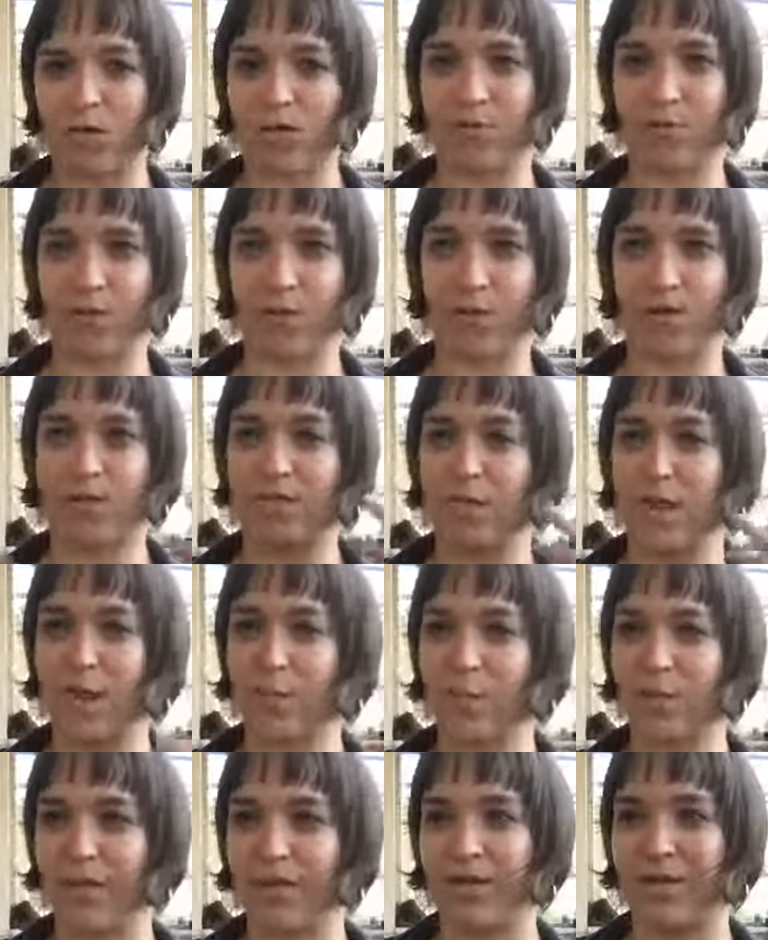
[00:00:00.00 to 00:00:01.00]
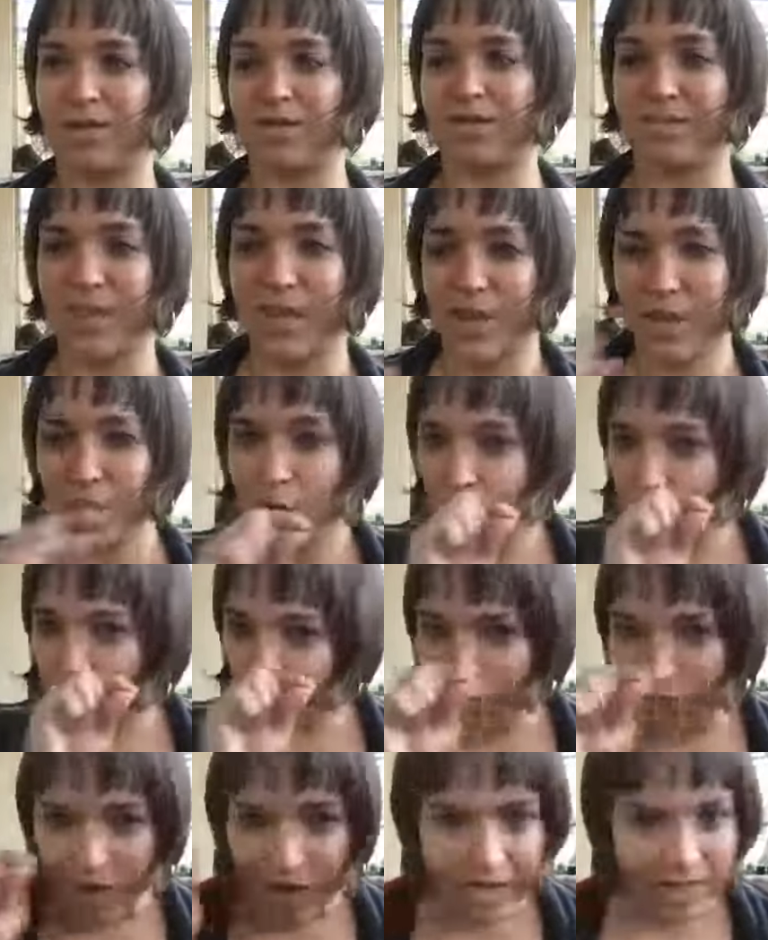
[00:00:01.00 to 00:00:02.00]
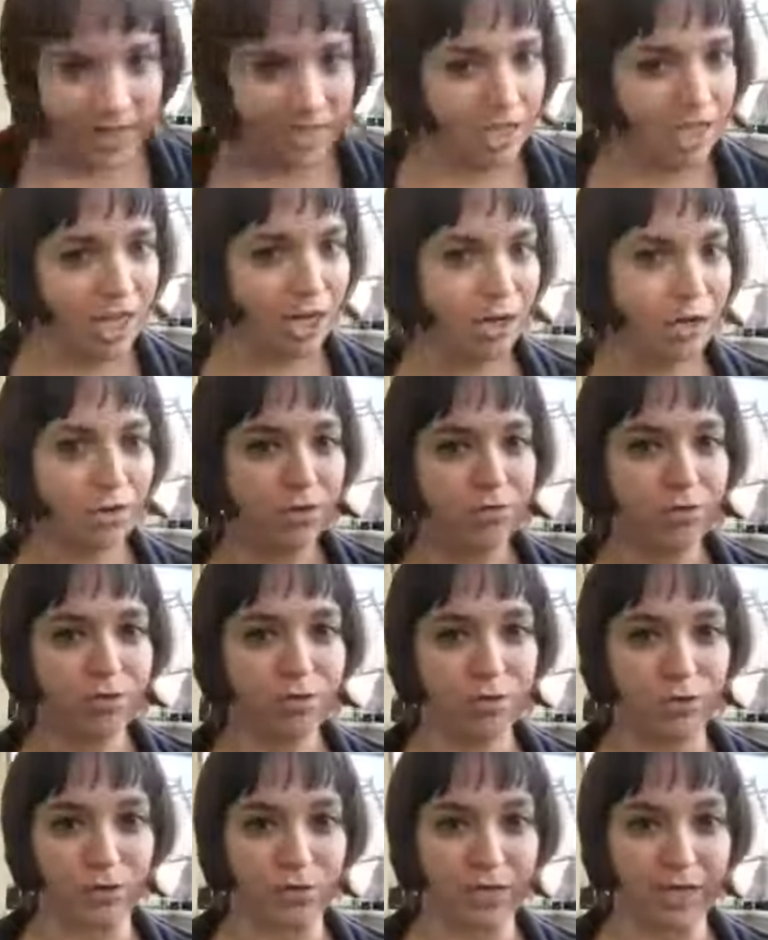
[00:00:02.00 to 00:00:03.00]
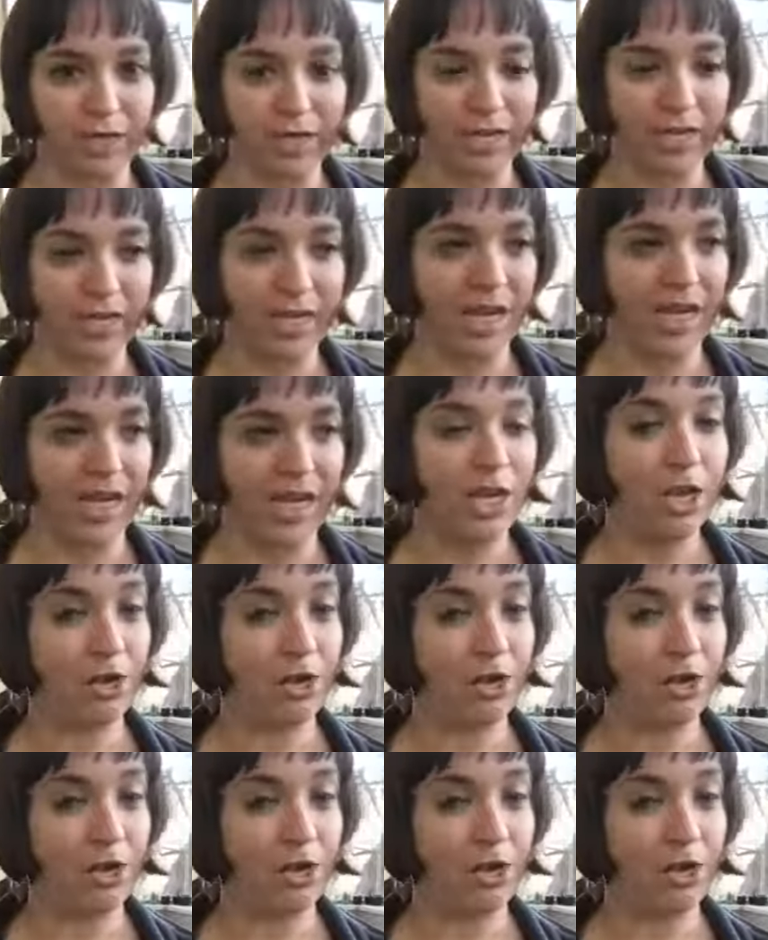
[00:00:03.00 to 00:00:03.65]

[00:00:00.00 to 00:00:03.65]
whatever your topic is, you're not the hero of the story.